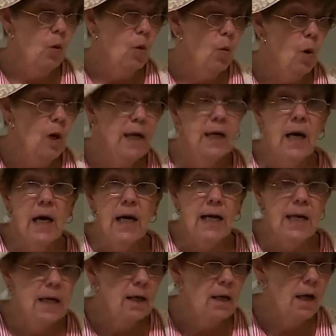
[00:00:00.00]
One
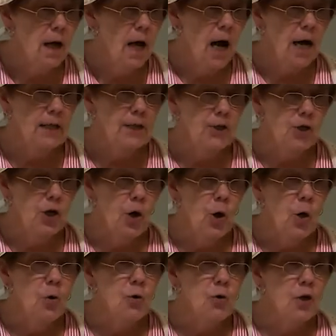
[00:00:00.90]
night, a
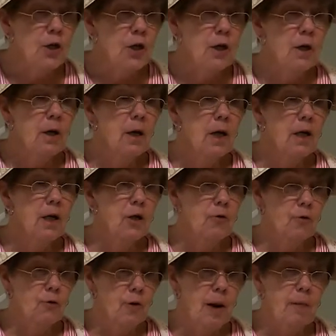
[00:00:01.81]
toad
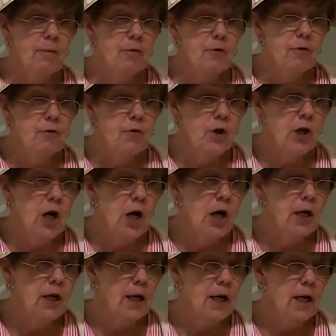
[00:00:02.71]
crept through the
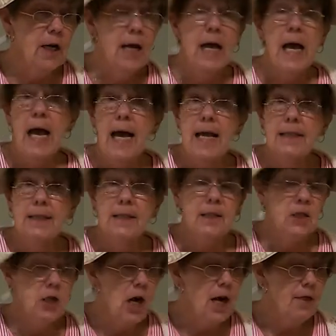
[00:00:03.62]
garden and
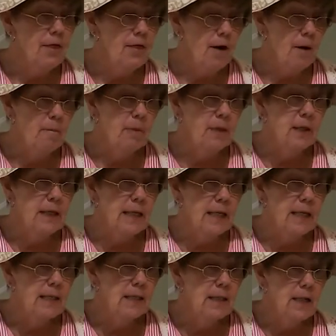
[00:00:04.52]
saw
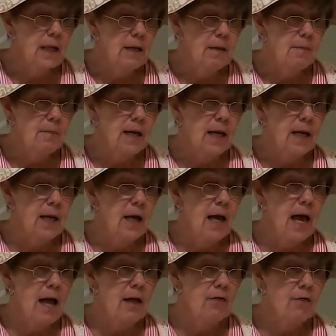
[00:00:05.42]
Thumbelina sleeping
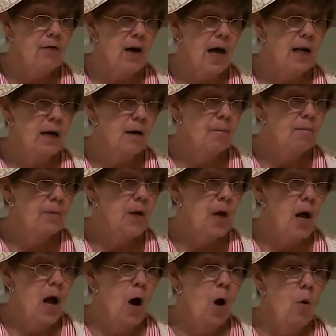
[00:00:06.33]
and thought,
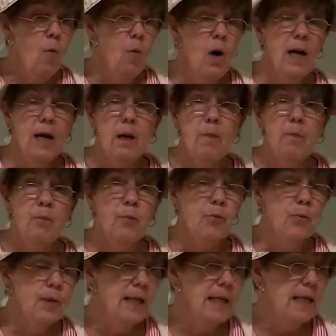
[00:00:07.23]
What a
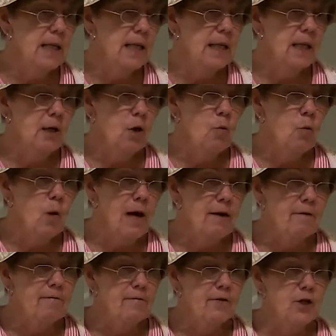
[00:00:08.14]
pretty little
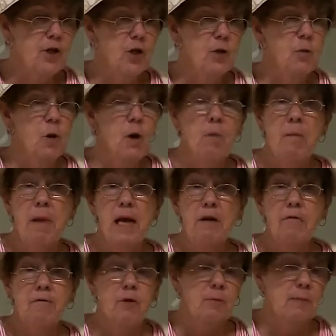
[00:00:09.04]
wife she will
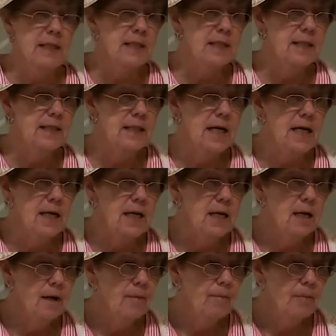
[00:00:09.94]
make for my son.